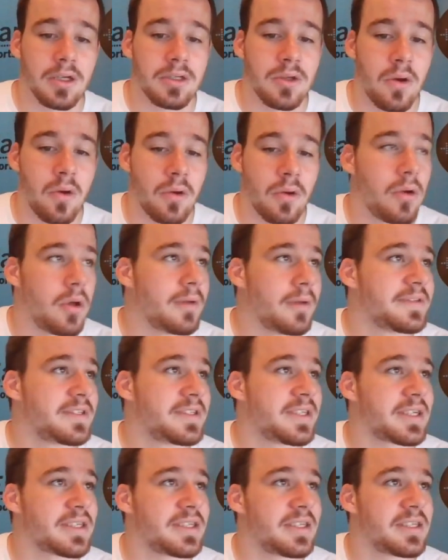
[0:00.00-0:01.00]
Total of
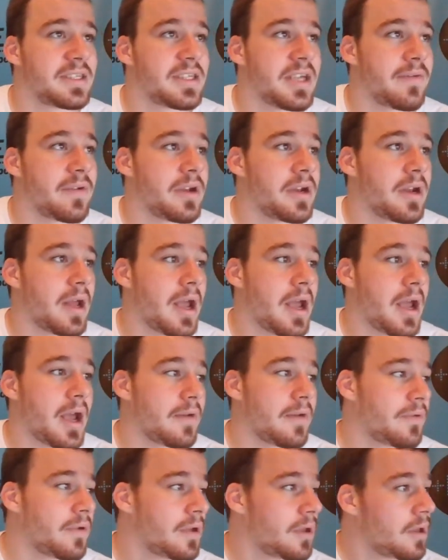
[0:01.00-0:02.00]

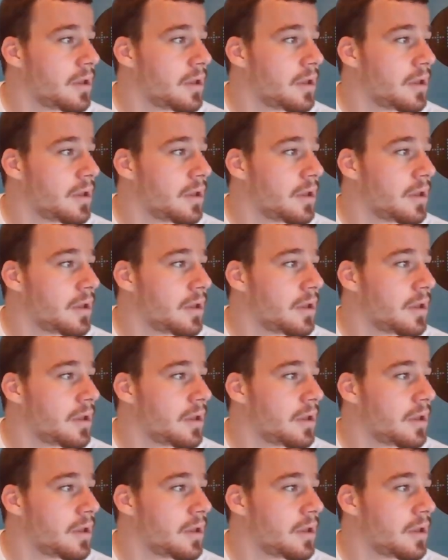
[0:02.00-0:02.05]
67.5.